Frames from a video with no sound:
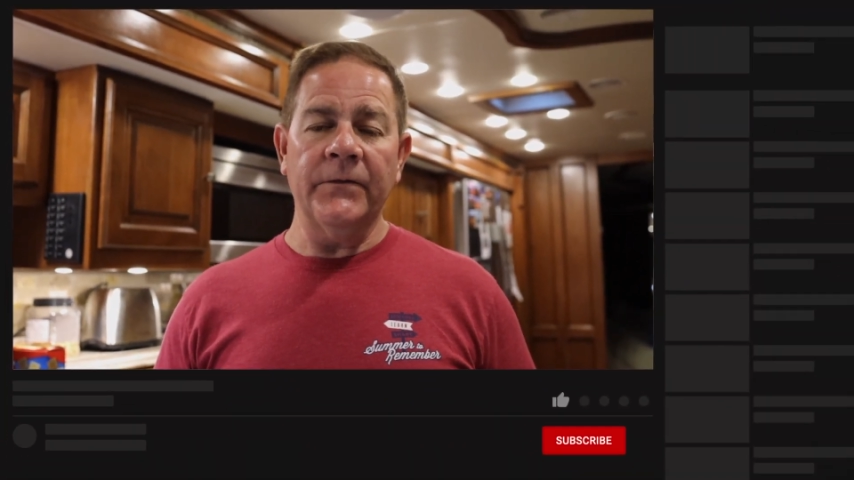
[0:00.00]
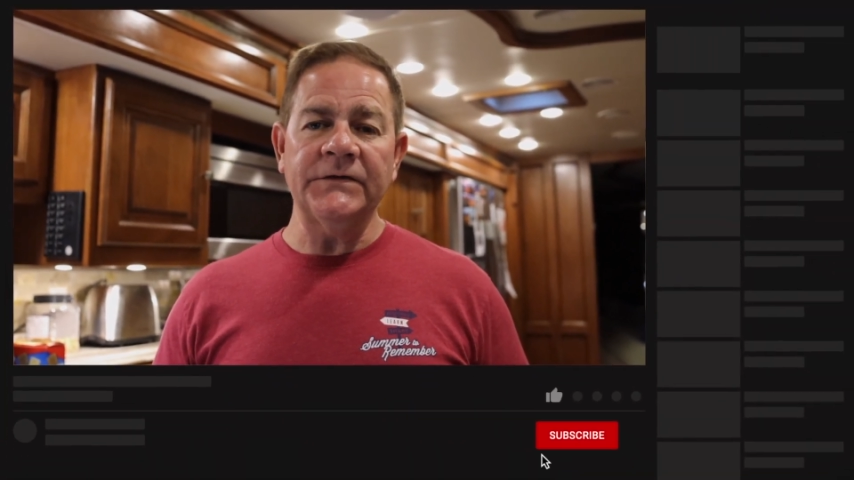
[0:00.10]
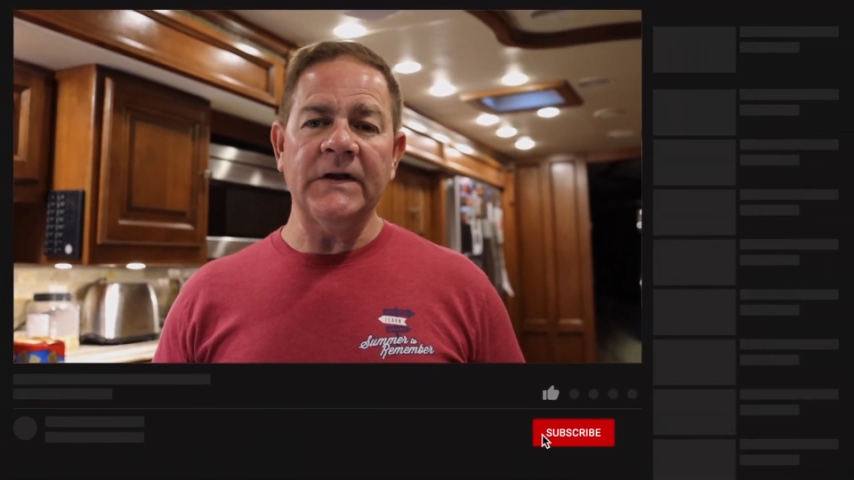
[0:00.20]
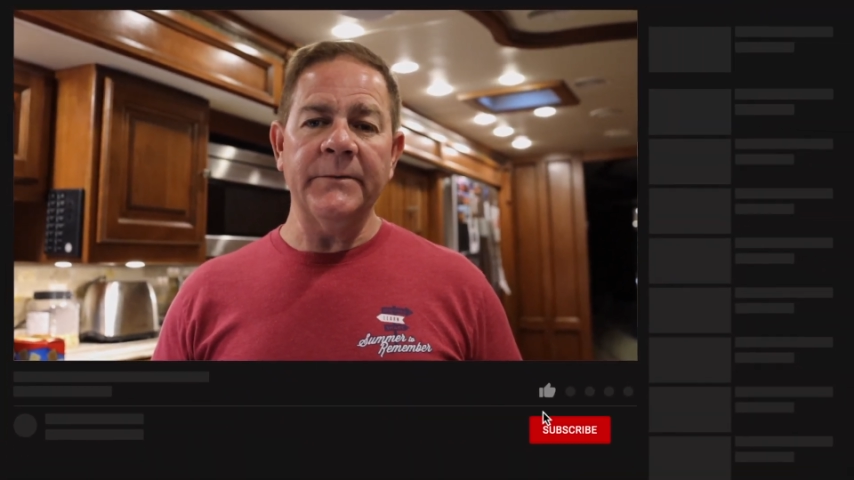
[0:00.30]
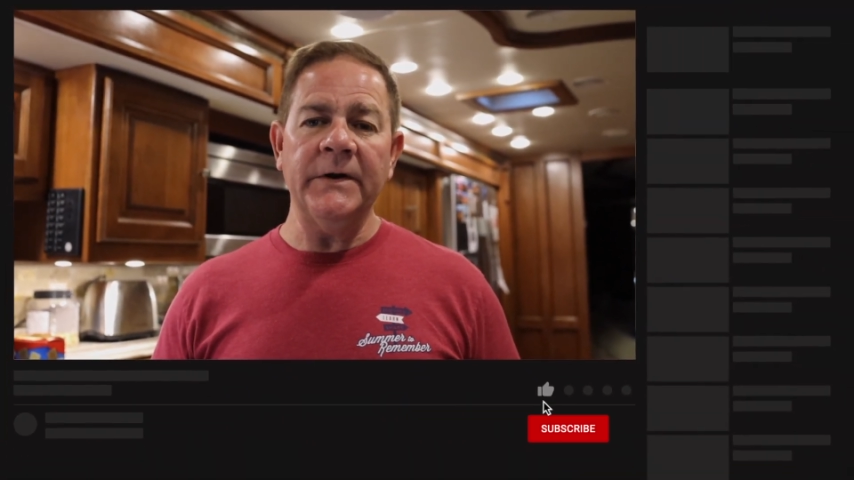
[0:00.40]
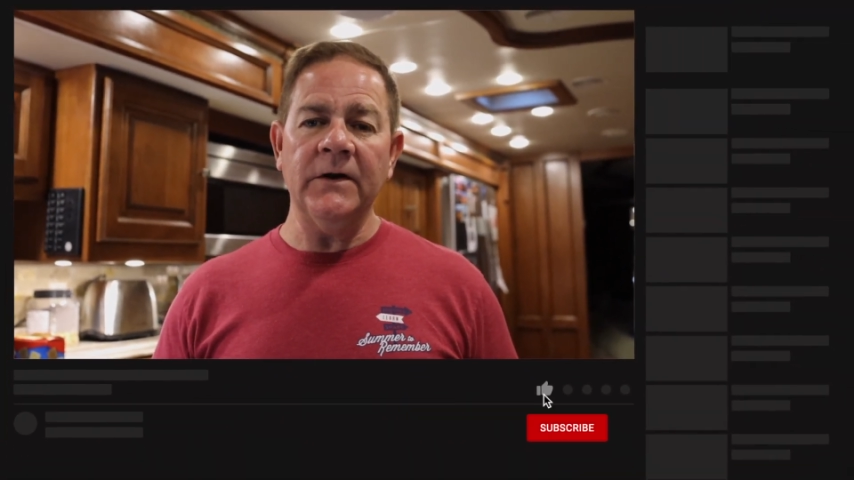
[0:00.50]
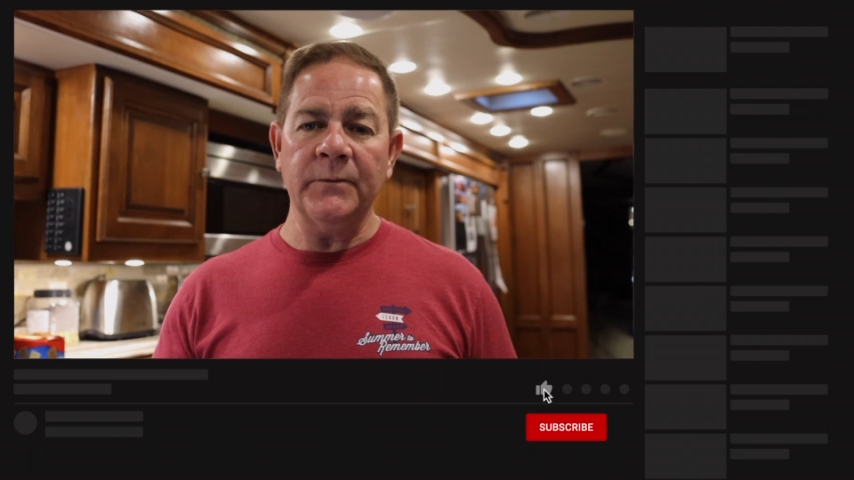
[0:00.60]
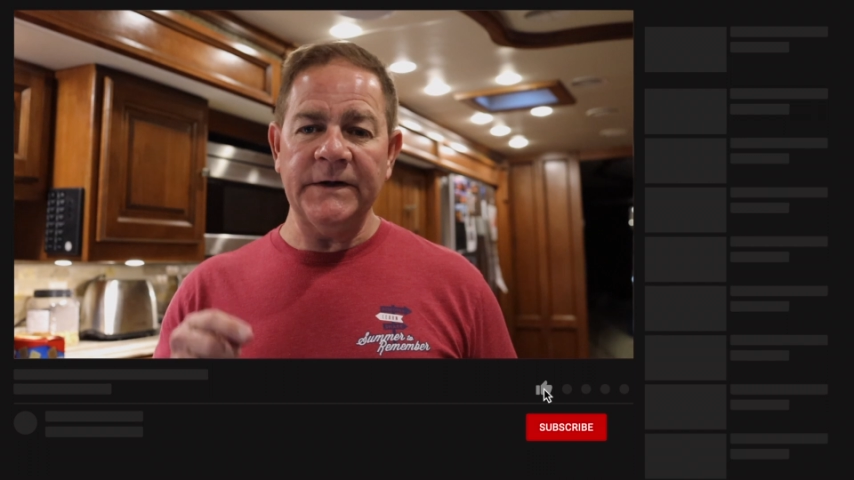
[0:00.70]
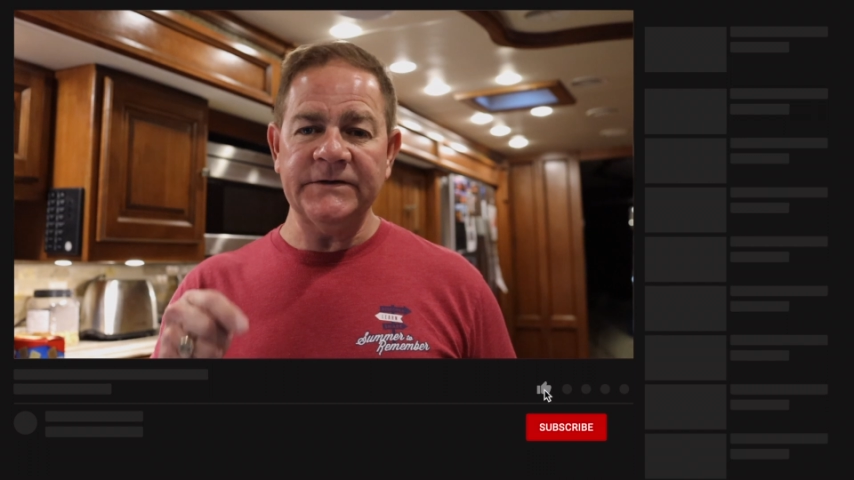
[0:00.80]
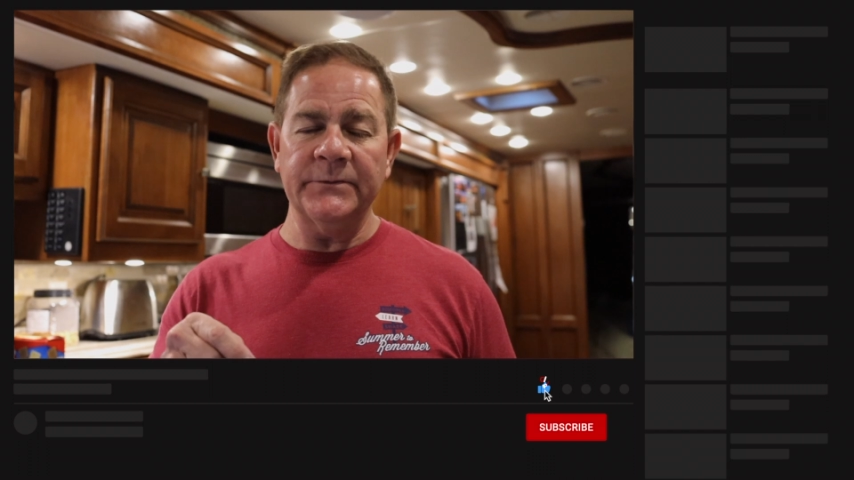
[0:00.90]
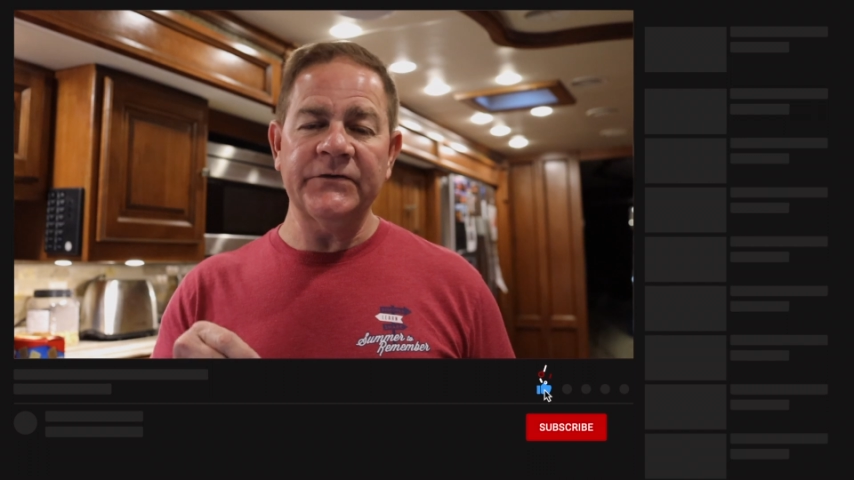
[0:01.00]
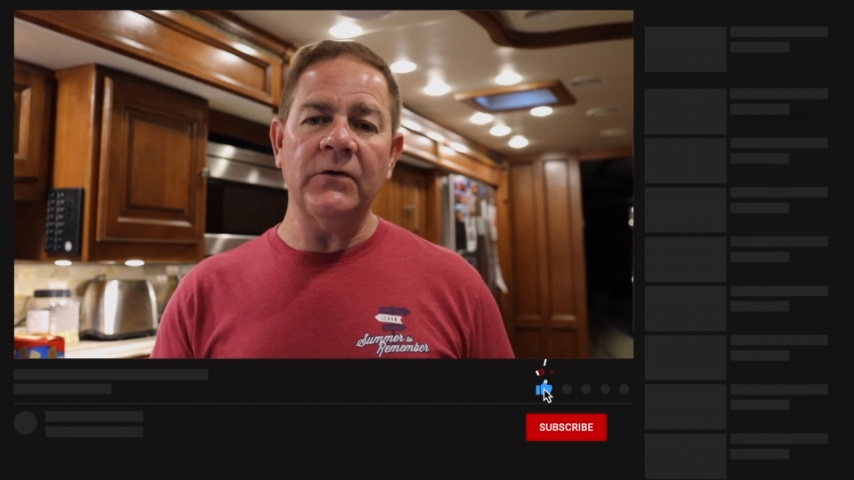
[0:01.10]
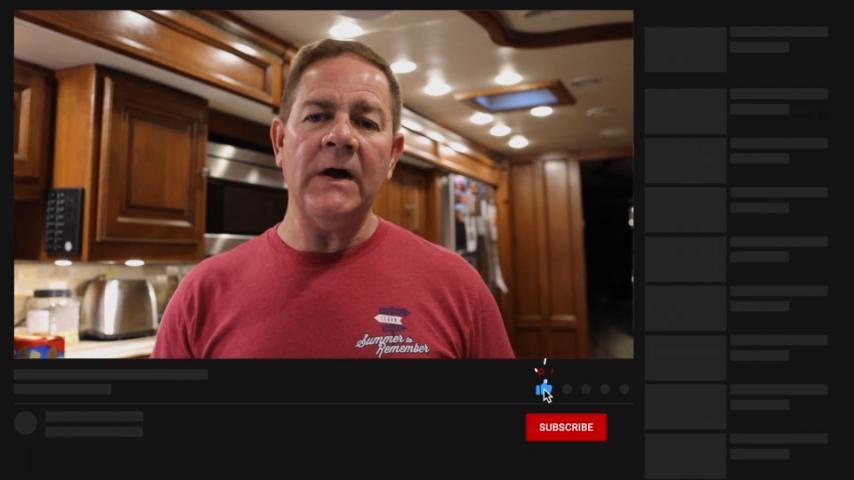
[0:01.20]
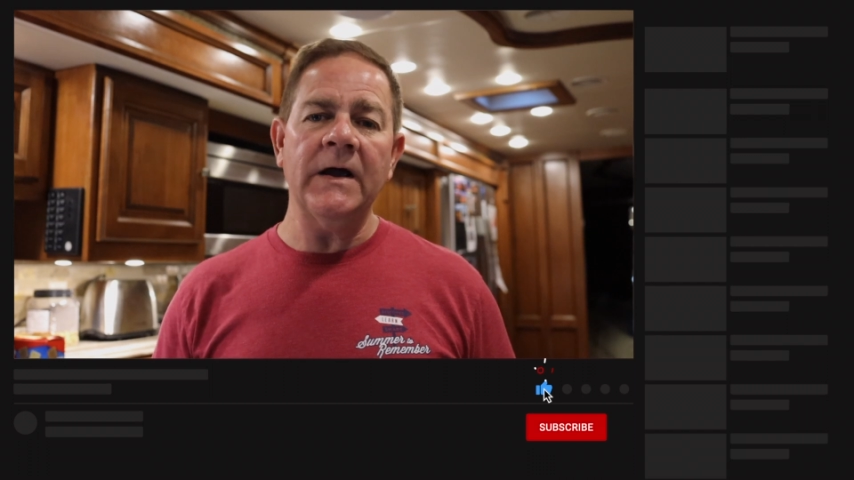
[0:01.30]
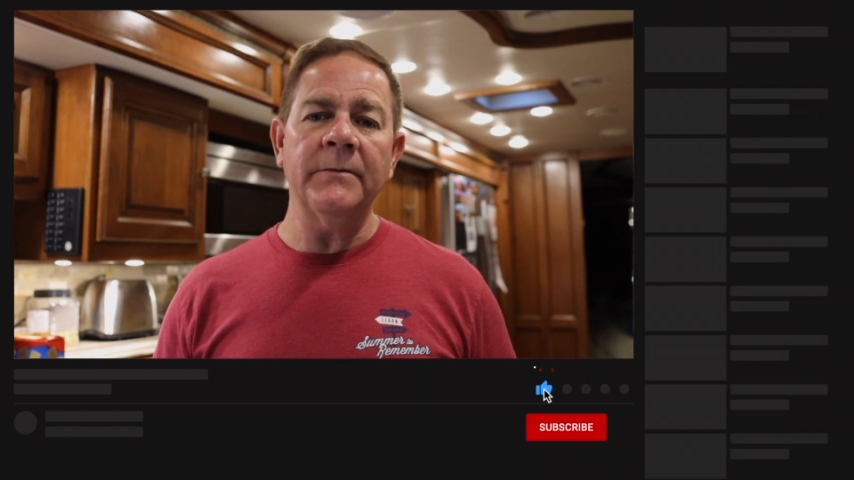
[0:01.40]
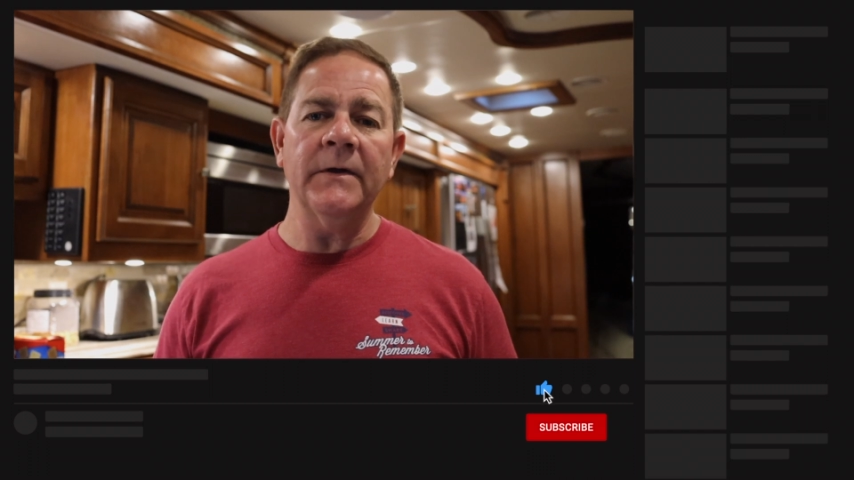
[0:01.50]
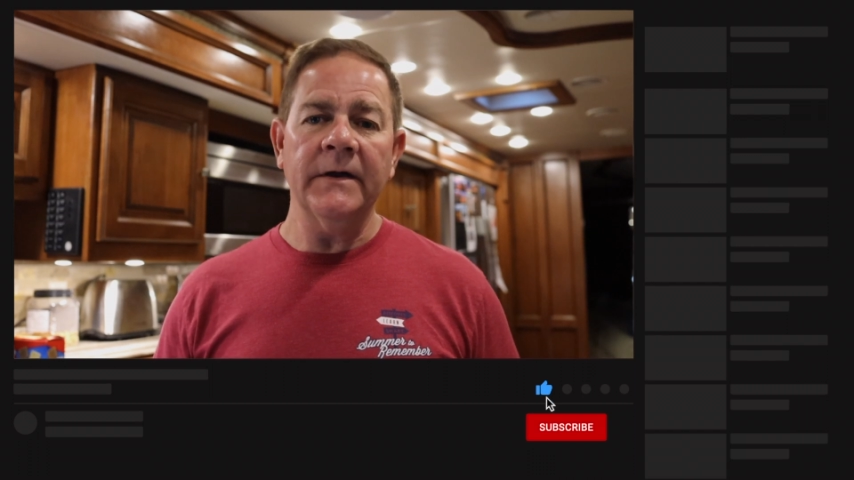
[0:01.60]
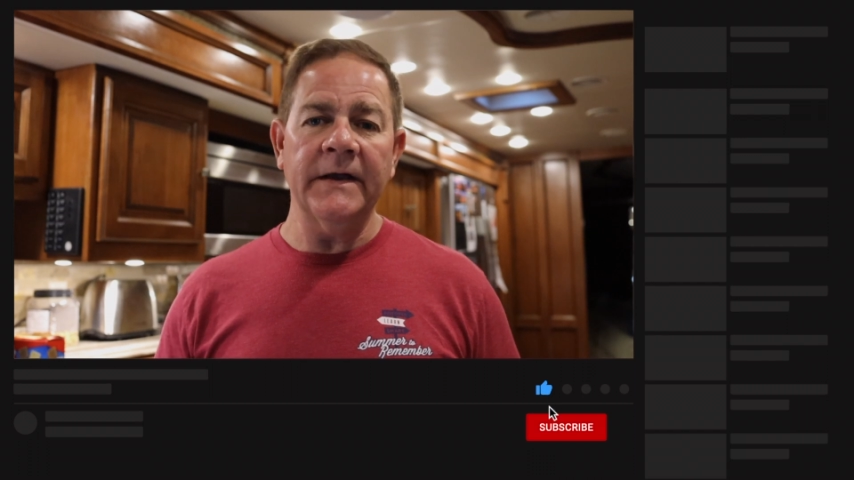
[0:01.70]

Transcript: you're first time here, please subscribe,